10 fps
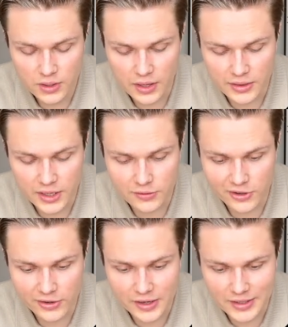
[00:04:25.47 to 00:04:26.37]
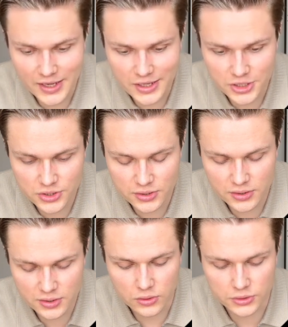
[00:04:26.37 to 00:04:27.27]
They are very engaged.
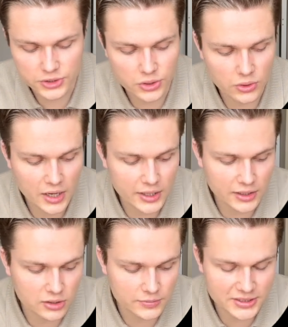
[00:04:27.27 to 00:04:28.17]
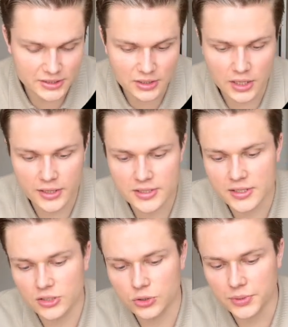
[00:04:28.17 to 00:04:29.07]
Also, highly committed clients
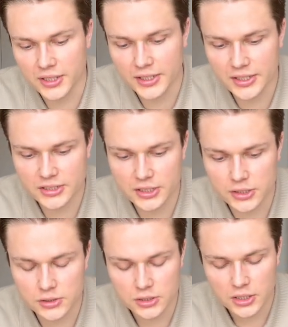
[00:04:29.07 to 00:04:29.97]
tend to be easier,